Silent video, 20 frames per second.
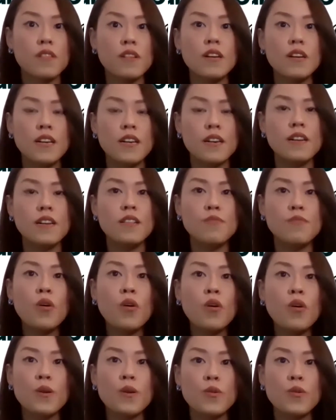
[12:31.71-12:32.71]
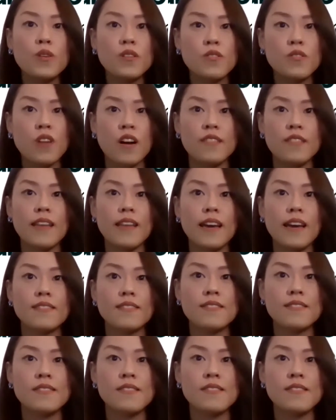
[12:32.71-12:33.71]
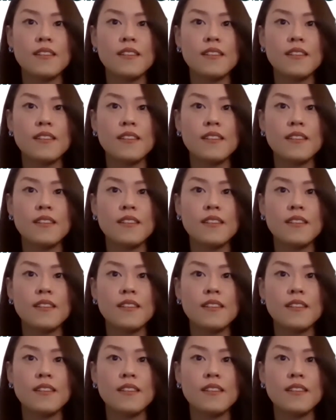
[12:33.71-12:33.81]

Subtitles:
a more local context.